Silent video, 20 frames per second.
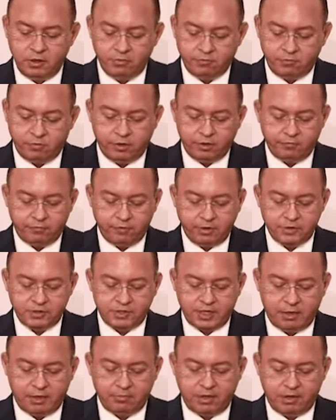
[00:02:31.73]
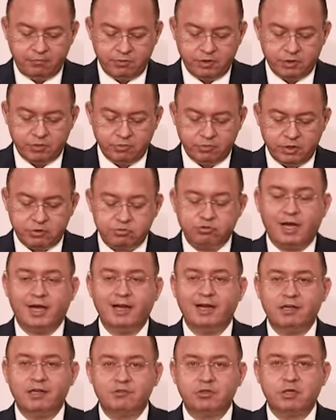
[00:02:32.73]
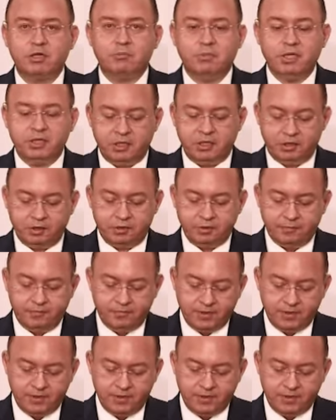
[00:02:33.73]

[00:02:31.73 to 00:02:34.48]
for the first time ever to the trilateral meeting